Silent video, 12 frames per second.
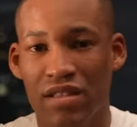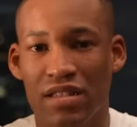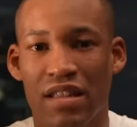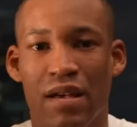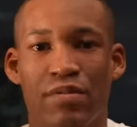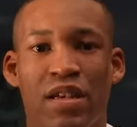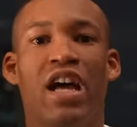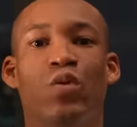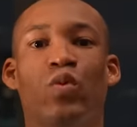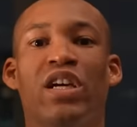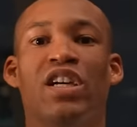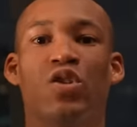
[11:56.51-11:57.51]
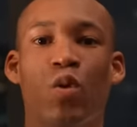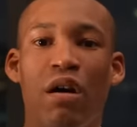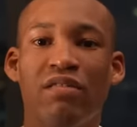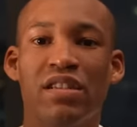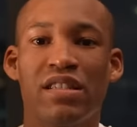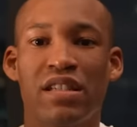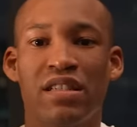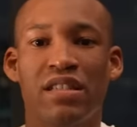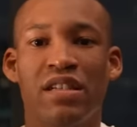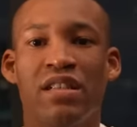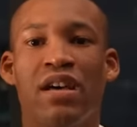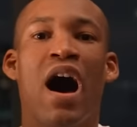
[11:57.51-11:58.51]
steps. And week 12 to
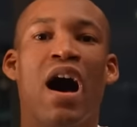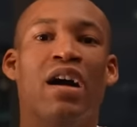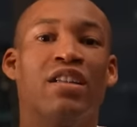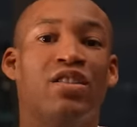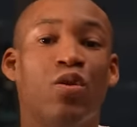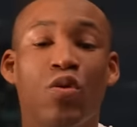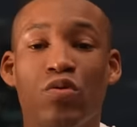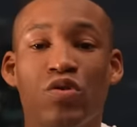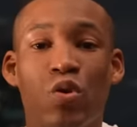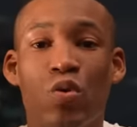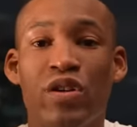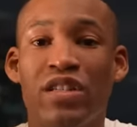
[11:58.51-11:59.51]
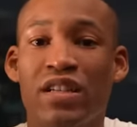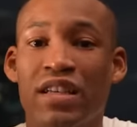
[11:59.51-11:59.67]
16, I told Tori to